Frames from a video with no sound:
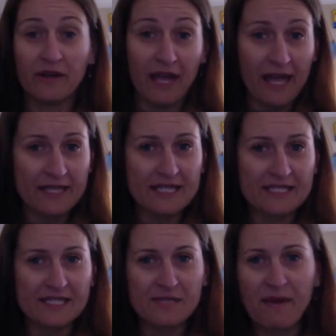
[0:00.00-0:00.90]
head is
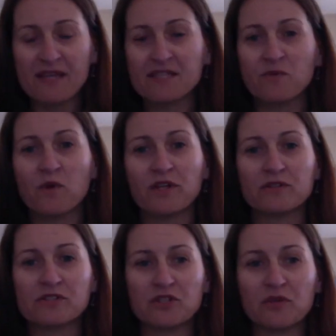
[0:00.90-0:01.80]
in space and what
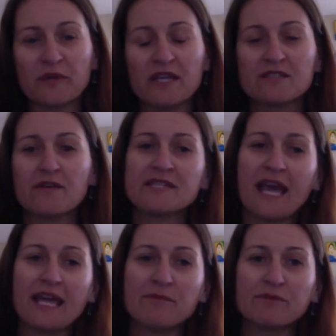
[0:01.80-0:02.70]
you're doing. So it's
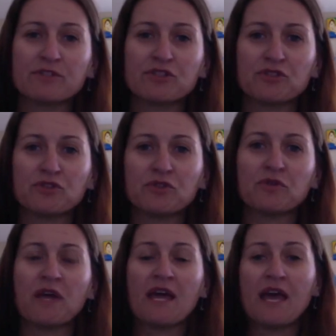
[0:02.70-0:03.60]
able
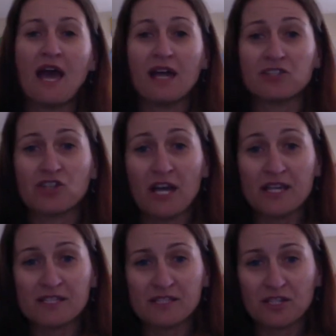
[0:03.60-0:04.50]
to
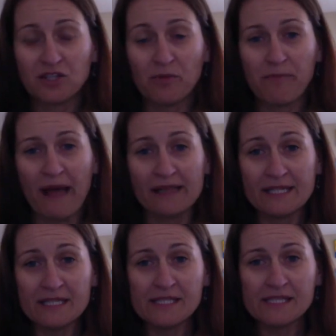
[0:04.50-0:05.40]
adjust your
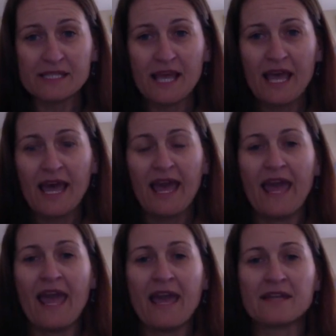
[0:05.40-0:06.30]
balance
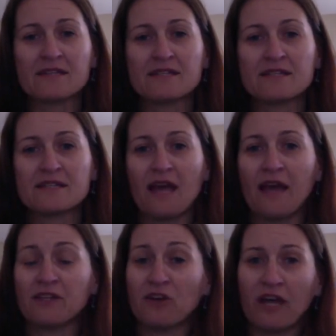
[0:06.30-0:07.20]
and
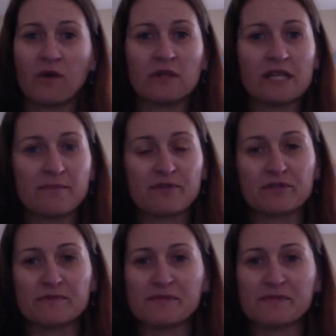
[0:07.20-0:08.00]
your equilibrium.